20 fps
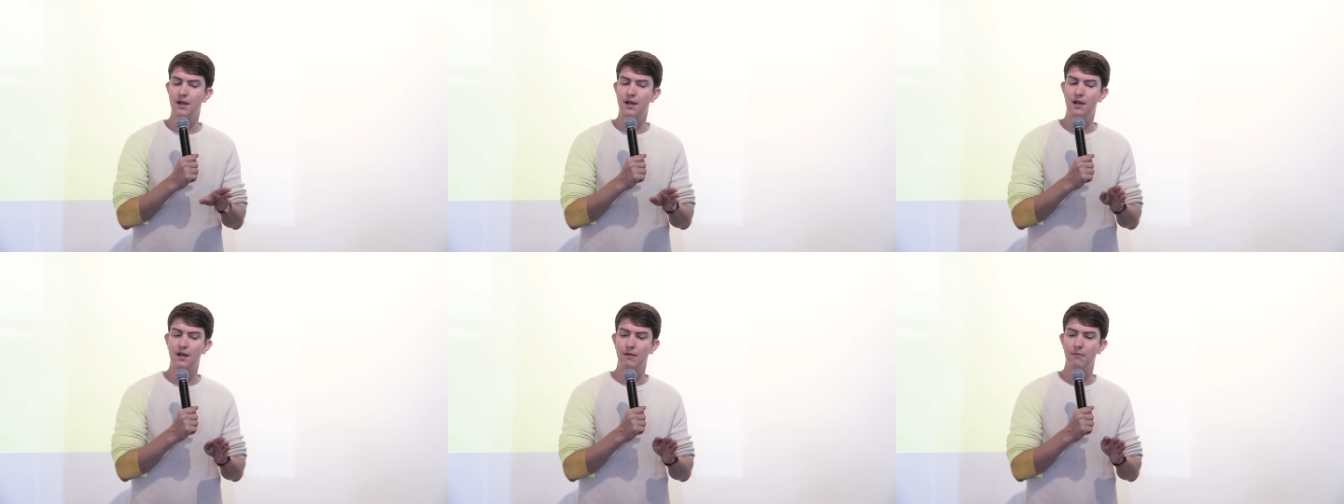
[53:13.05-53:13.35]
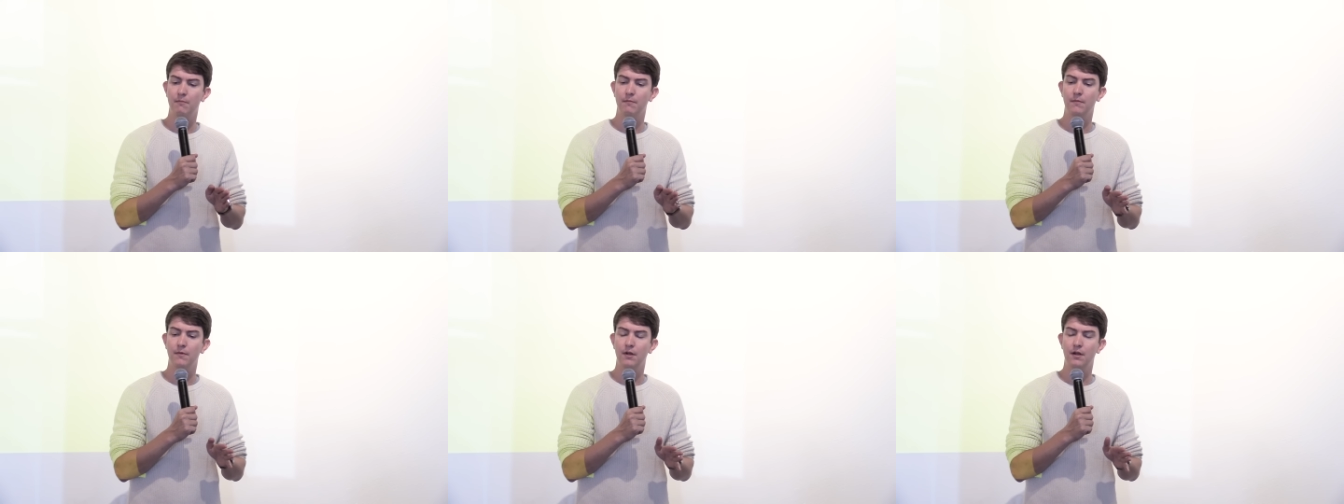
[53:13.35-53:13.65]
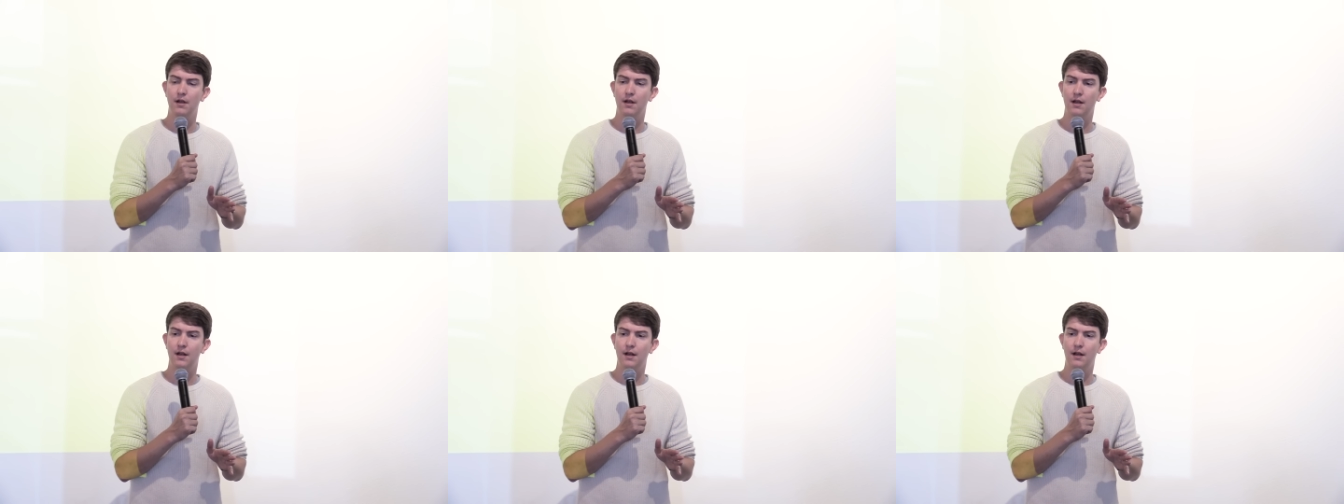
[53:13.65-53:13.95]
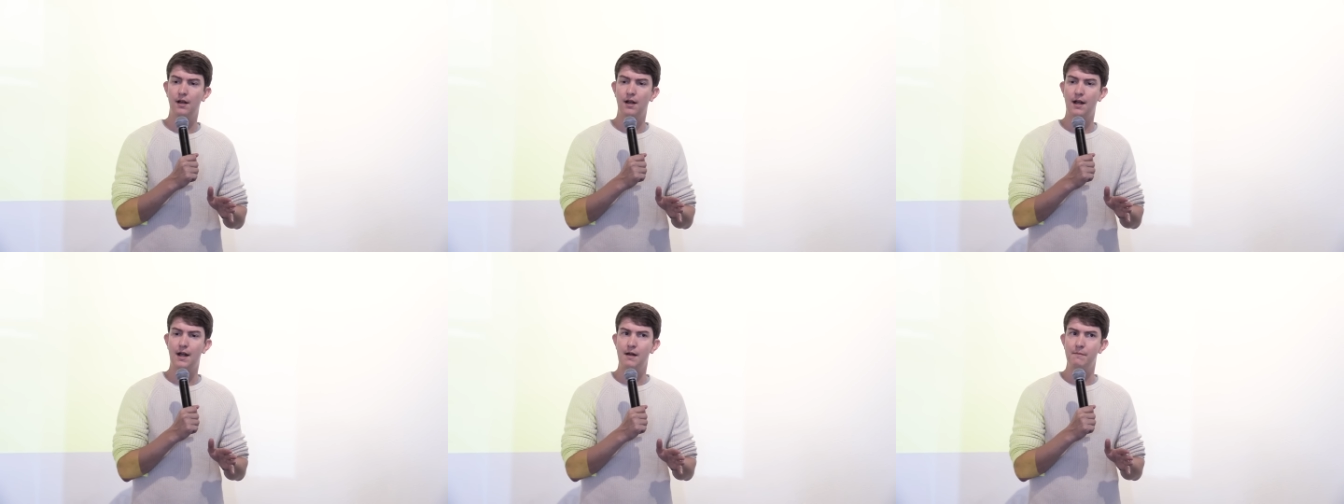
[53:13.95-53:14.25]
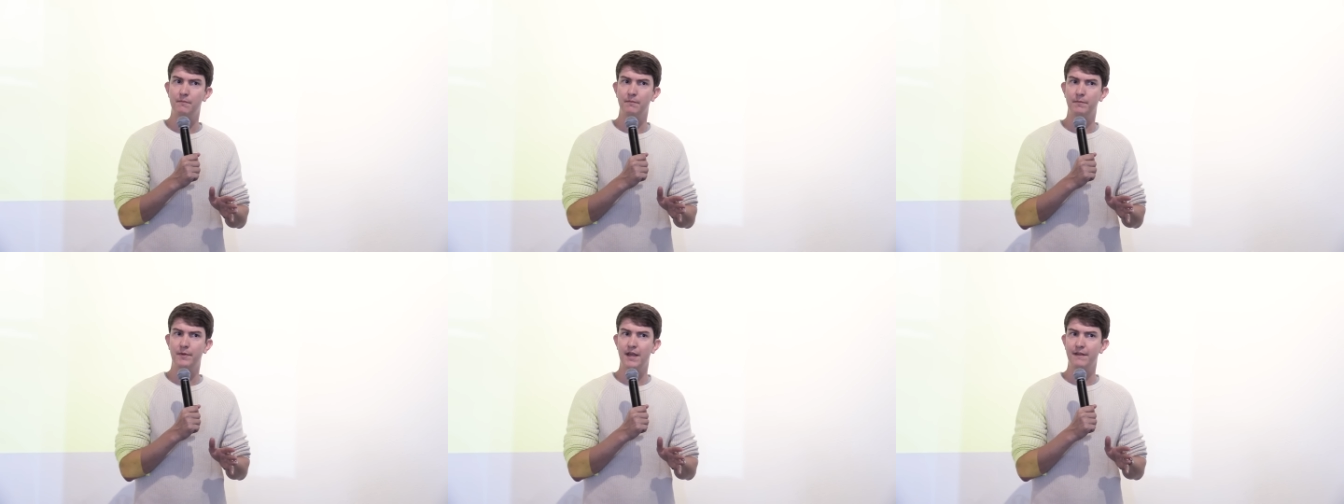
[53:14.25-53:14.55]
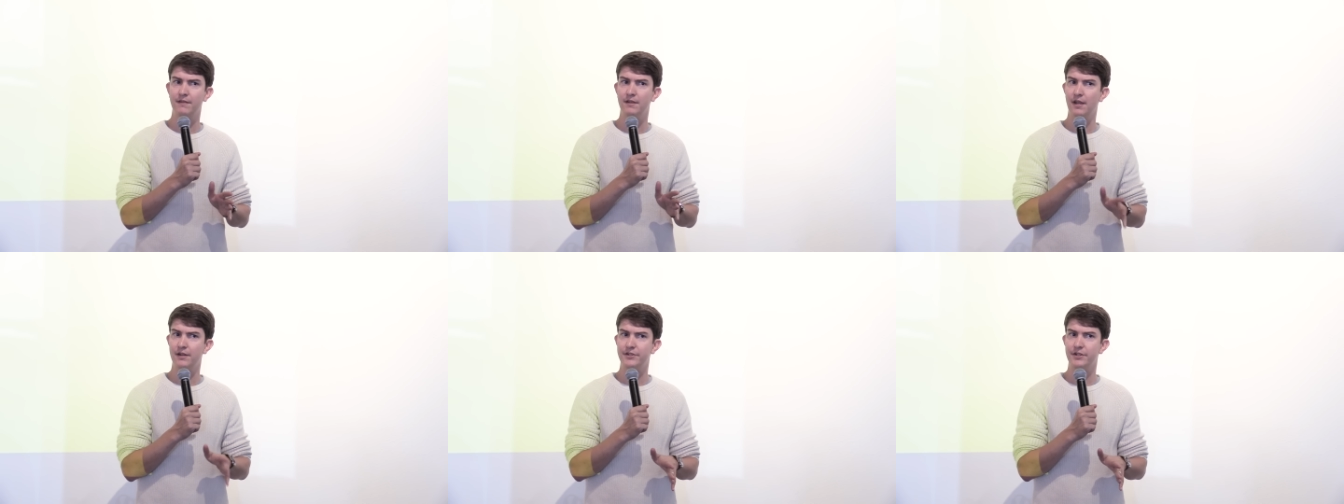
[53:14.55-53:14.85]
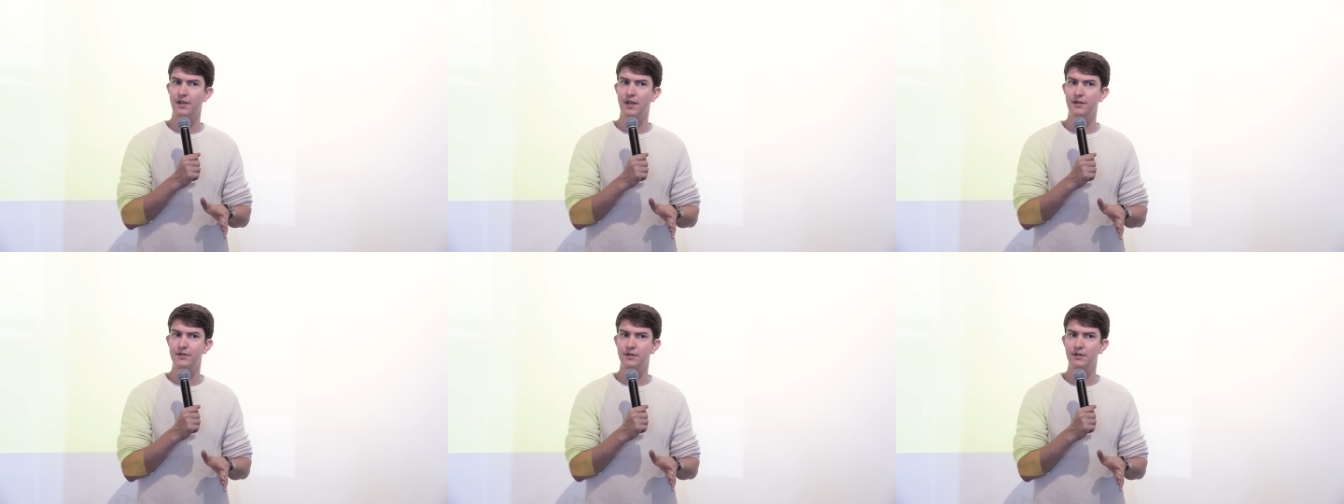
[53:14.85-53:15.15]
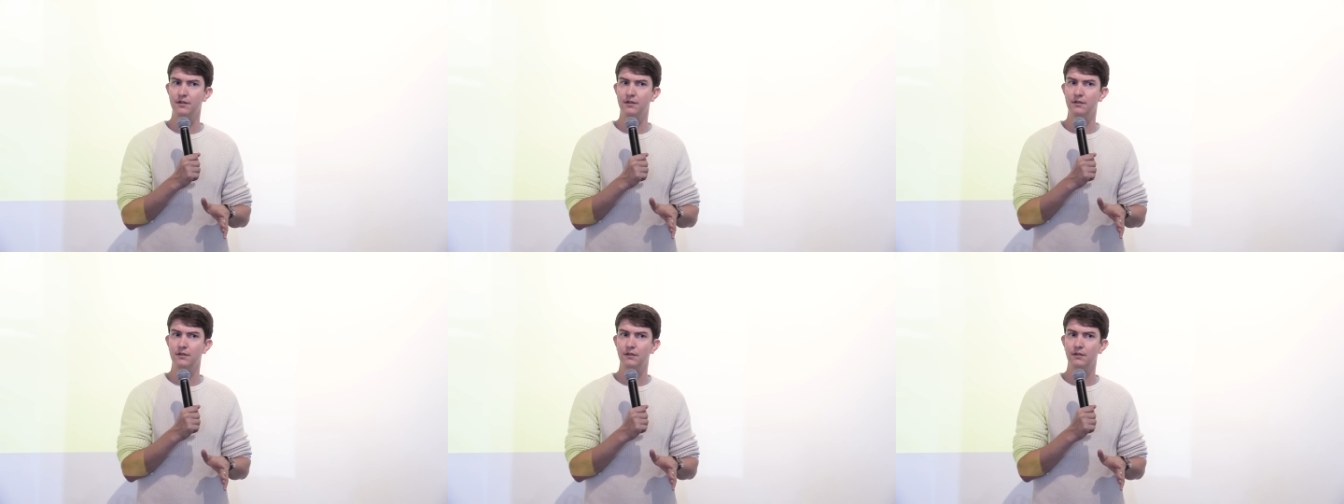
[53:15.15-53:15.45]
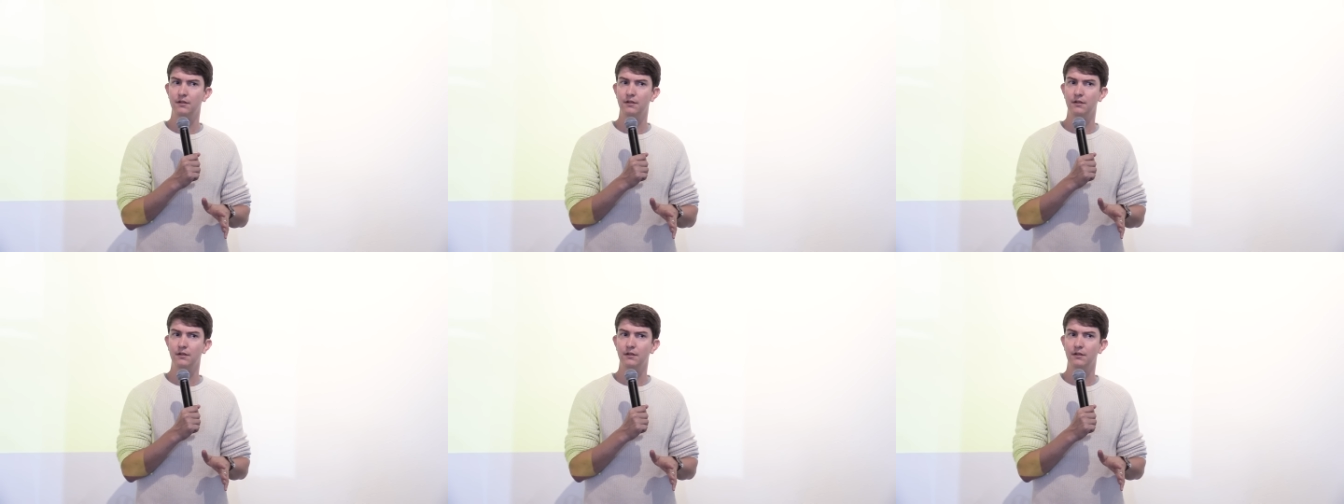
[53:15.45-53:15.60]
I'm guessing education.